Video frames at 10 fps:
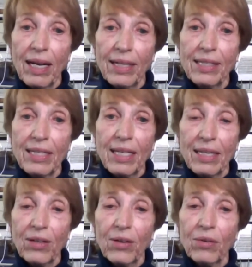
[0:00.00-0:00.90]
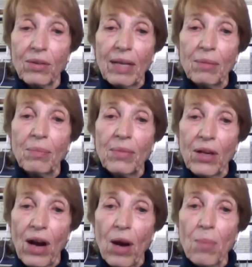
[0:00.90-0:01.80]
I see that there that
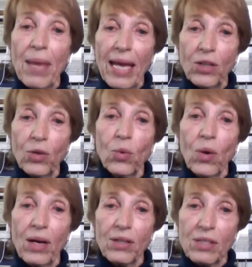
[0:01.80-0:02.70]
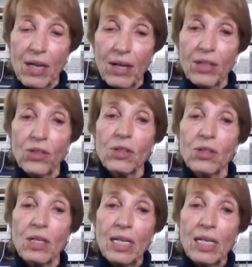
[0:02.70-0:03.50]
there are men who are starting to